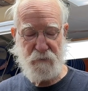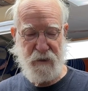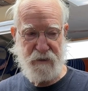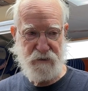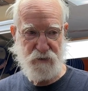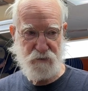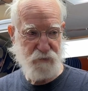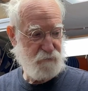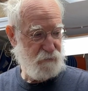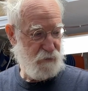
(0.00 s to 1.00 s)
and they
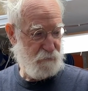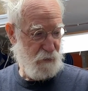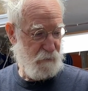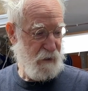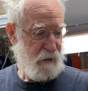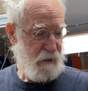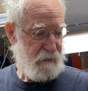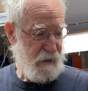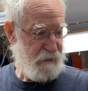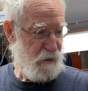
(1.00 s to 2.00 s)
shouldn't be no problem.
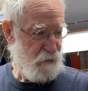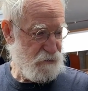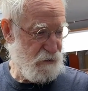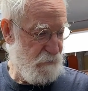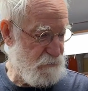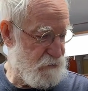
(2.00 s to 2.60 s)
Then they ask about